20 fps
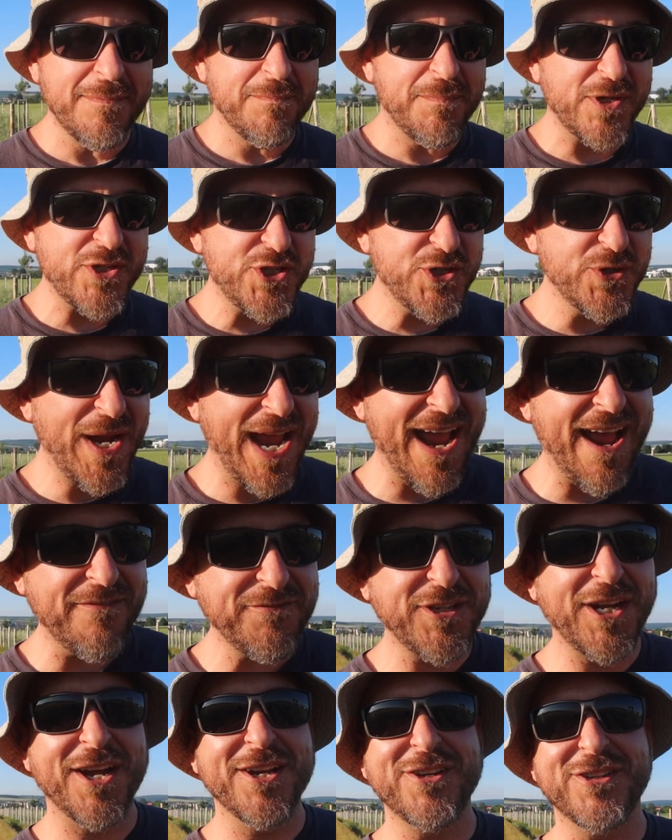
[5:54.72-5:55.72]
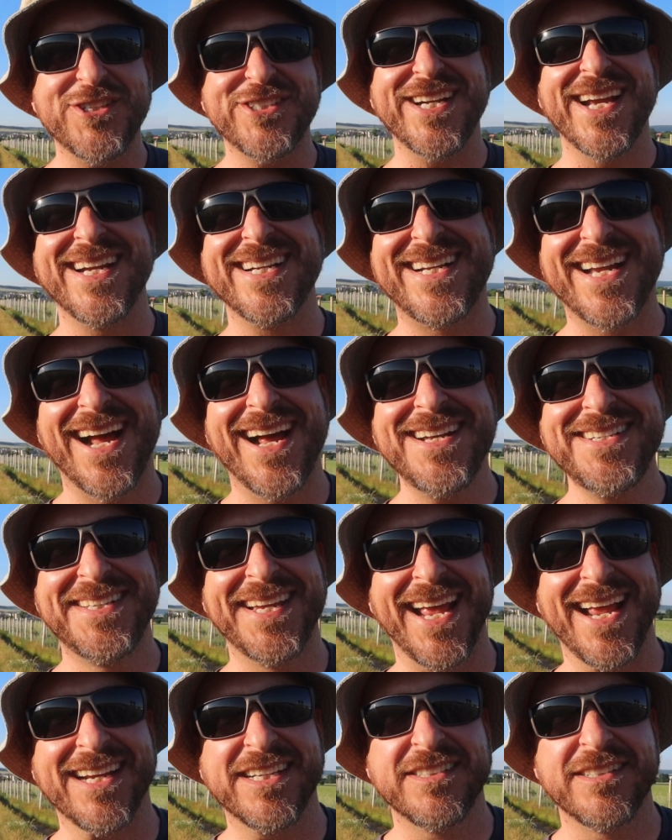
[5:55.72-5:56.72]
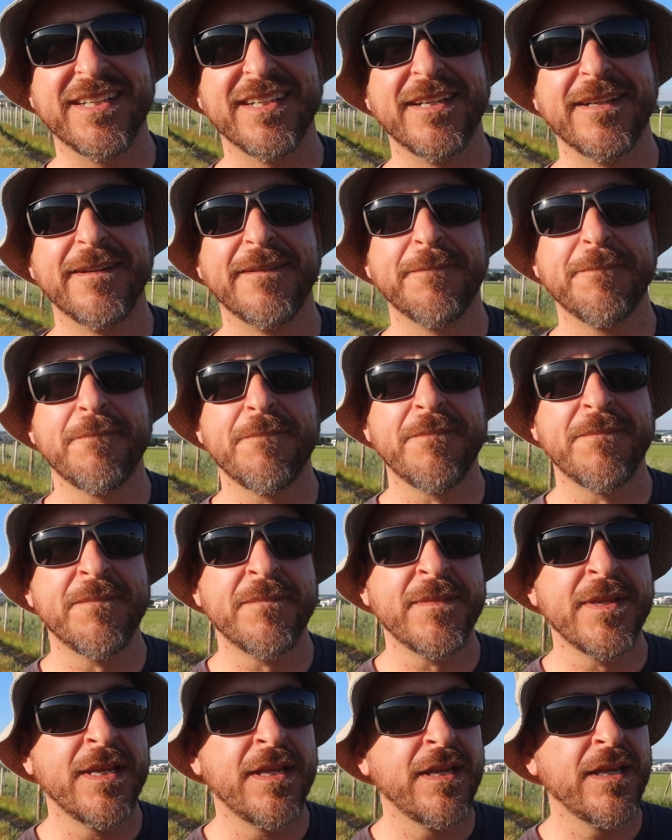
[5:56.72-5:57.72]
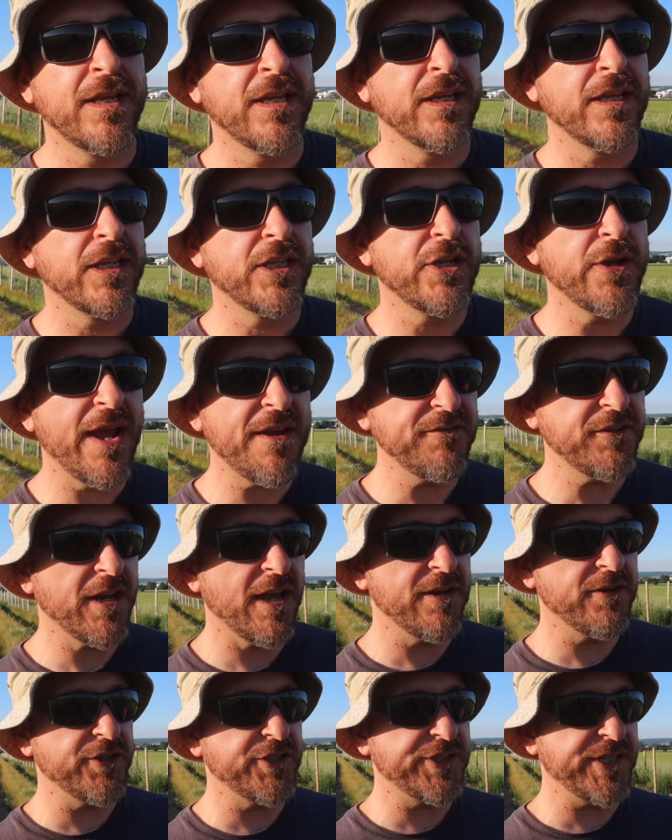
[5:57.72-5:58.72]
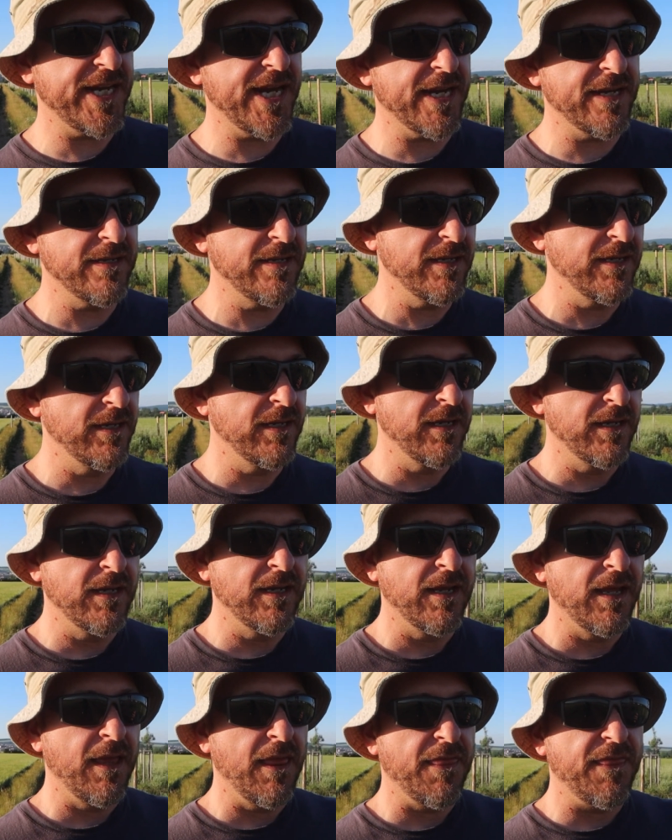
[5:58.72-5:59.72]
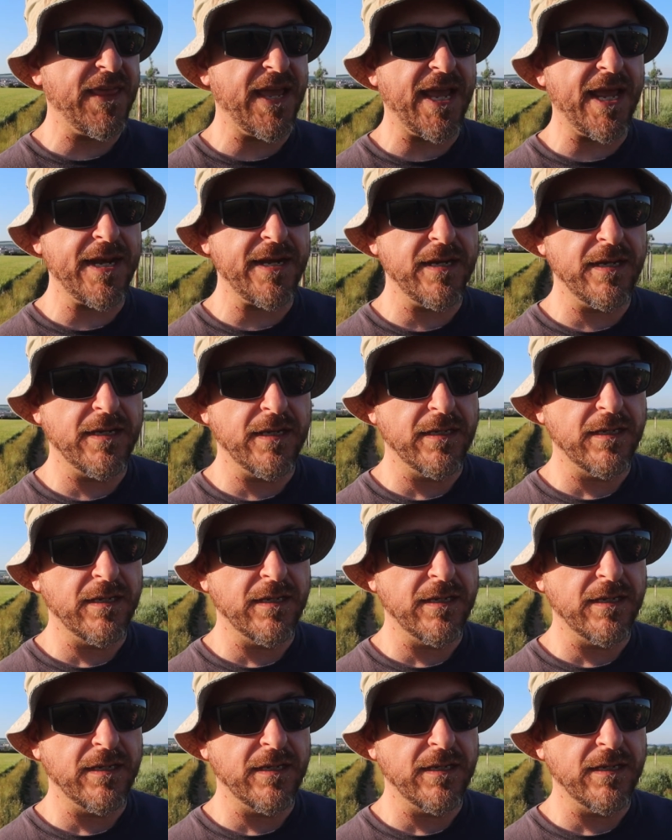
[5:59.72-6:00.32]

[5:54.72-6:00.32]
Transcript: But you have to understand context. You have to understand that